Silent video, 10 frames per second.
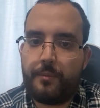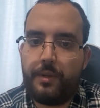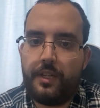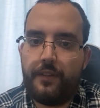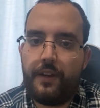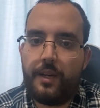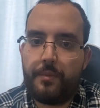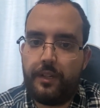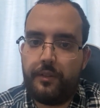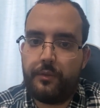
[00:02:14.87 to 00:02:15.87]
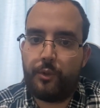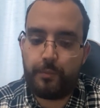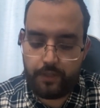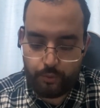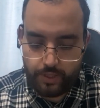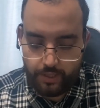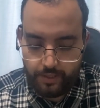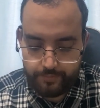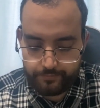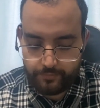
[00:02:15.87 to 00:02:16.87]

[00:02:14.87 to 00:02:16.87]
been developing super quickly,